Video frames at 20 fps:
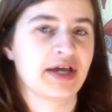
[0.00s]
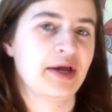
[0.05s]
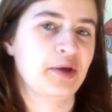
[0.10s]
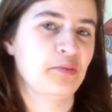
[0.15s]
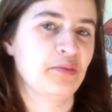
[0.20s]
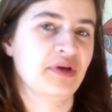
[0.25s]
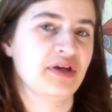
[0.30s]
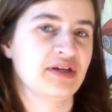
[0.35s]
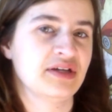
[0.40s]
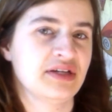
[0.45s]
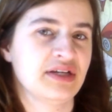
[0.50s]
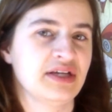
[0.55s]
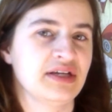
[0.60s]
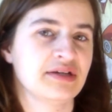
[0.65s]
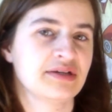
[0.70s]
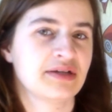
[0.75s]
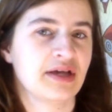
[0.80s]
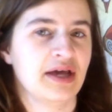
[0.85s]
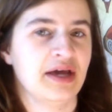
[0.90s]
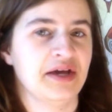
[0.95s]
I'm
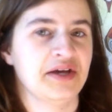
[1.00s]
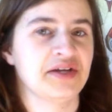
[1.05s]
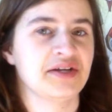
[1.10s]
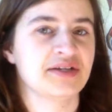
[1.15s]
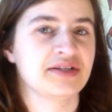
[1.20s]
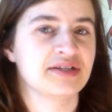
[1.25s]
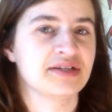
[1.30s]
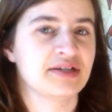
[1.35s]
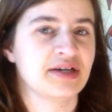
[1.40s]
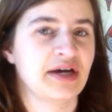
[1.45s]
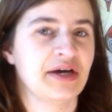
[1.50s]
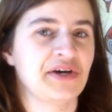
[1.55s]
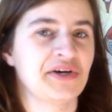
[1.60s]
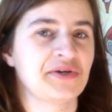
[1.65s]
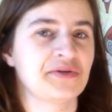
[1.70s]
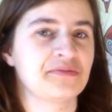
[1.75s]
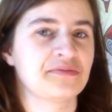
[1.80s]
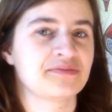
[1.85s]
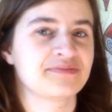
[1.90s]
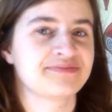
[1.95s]
Melanie, and
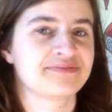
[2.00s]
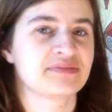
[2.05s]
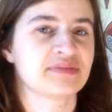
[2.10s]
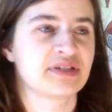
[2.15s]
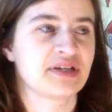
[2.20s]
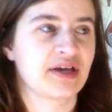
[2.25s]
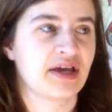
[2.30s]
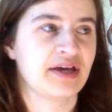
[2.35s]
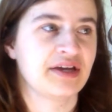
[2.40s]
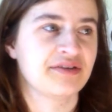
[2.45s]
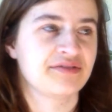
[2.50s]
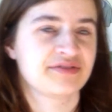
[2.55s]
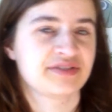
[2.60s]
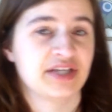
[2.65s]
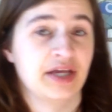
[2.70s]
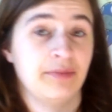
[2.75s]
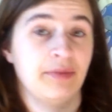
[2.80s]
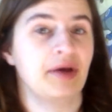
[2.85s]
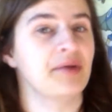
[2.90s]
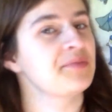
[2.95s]
to kind of
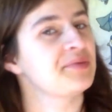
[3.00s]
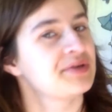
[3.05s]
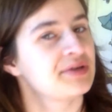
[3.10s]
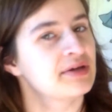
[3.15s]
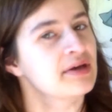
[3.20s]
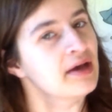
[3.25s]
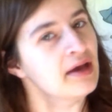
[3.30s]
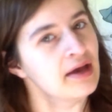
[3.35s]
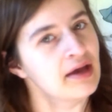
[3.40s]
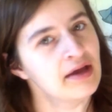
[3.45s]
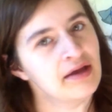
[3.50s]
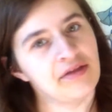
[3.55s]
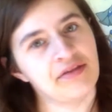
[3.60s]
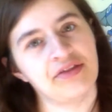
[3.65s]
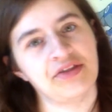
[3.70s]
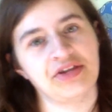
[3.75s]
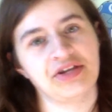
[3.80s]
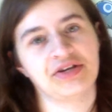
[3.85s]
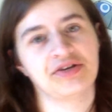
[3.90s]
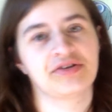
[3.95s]
sum up
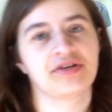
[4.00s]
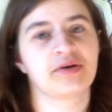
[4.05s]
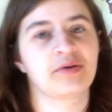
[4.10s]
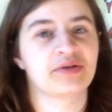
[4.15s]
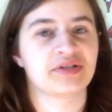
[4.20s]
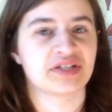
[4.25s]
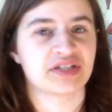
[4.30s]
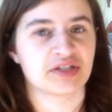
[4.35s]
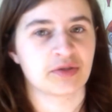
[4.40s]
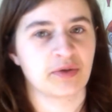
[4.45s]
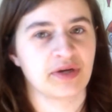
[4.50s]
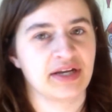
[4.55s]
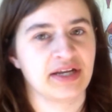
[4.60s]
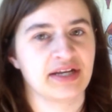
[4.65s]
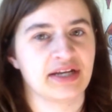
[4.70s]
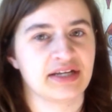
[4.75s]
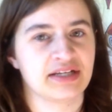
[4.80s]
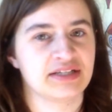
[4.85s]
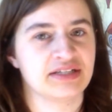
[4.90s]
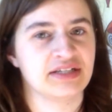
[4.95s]
the year that was
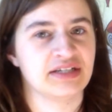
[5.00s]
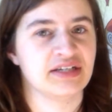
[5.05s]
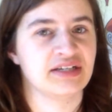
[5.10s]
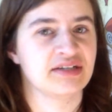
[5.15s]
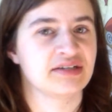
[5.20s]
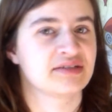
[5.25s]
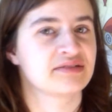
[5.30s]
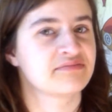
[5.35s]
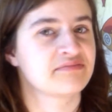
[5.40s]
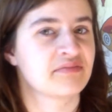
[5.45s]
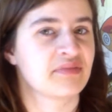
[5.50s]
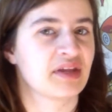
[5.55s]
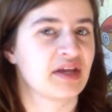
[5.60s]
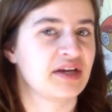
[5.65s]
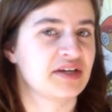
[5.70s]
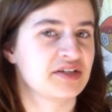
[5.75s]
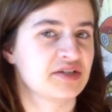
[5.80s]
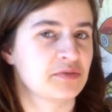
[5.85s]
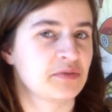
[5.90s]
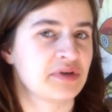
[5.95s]
2019,
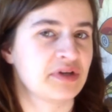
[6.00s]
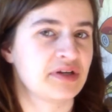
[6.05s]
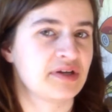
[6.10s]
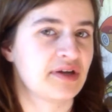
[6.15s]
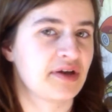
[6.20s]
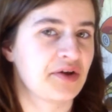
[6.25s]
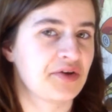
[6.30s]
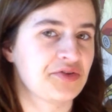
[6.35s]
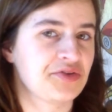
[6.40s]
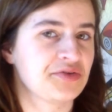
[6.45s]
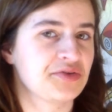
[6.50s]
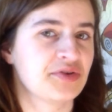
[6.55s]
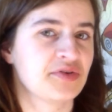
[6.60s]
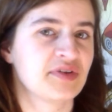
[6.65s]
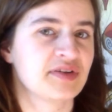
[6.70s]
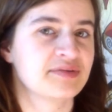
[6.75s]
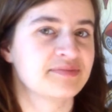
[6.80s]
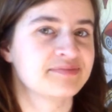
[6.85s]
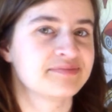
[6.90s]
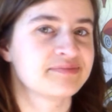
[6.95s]
I just wanted to go through
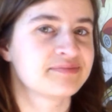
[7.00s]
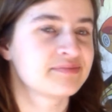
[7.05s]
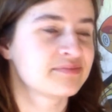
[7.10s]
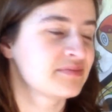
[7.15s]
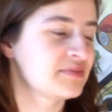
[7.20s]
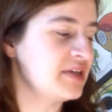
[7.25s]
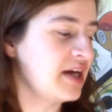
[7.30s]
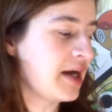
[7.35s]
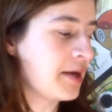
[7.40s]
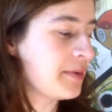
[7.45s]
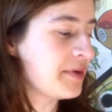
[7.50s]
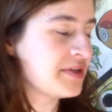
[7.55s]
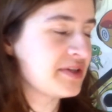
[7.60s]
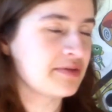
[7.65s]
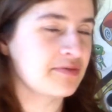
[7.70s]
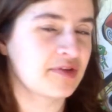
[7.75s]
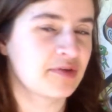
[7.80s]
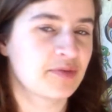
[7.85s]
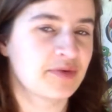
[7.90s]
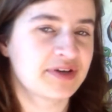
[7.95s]
and talk about
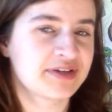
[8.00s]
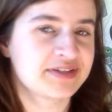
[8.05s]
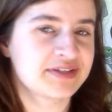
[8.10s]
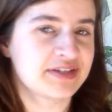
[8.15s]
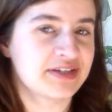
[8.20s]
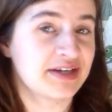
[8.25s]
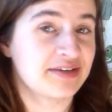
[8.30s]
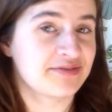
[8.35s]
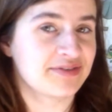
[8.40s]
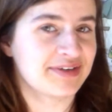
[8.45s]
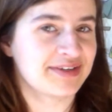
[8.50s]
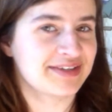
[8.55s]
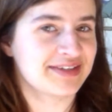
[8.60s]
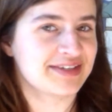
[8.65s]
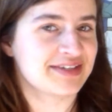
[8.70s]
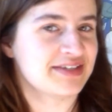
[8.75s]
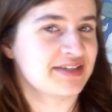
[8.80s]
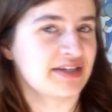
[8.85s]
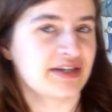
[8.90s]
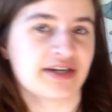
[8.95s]
some of the books that I've read
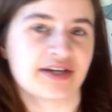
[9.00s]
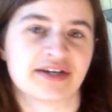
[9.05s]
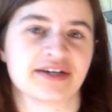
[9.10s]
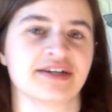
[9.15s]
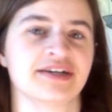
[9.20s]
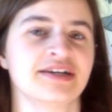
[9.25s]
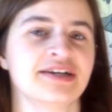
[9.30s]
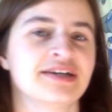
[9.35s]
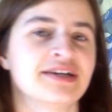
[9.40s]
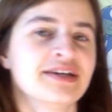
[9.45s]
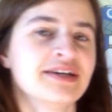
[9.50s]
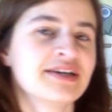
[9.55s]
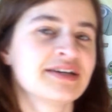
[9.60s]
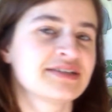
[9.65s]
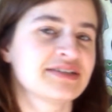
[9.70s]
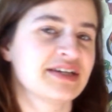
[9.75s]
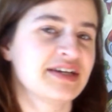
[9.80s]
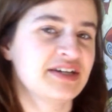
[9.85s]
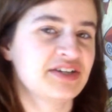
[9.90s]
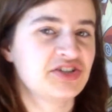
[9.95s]
this year.
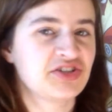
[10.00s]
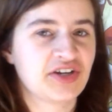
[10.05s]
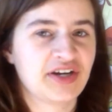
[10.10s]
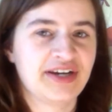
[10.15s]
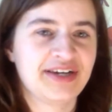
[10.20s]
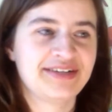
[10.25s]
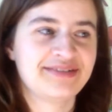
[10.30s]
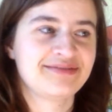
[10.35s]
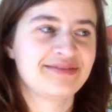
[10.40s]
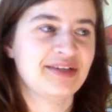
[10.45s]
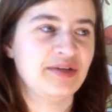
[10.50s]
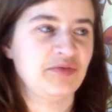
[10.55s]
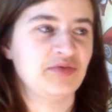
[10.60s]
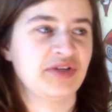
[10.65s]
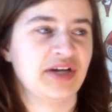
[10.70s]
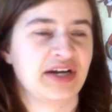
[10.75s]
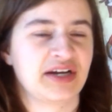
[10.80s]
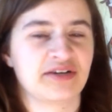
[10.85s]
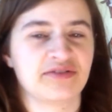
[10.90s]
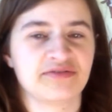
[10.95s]
So I try and keep
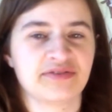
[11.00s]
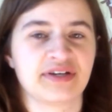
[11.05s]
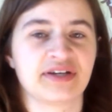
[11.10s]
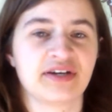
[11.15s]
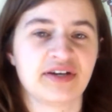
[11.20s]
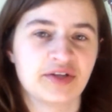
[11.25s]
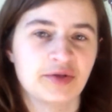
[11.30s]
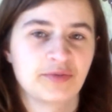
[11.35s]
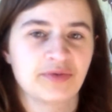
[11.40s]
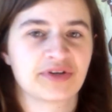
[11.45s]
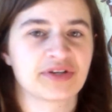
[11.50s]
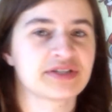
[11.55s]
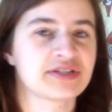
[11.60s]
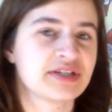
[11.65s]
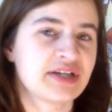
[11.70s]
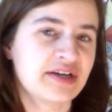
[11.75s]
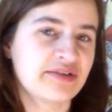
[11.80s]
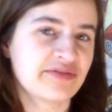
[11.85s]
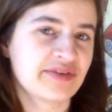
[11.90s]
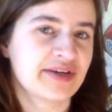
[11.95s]
track of all the books
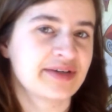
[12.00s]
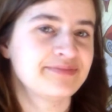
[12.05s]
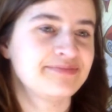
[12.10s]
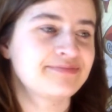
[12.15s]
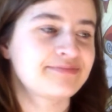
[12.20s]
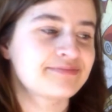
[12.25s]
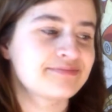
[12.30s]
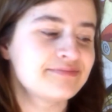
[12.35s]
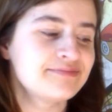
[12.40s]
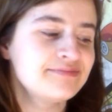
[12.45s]
that I've read.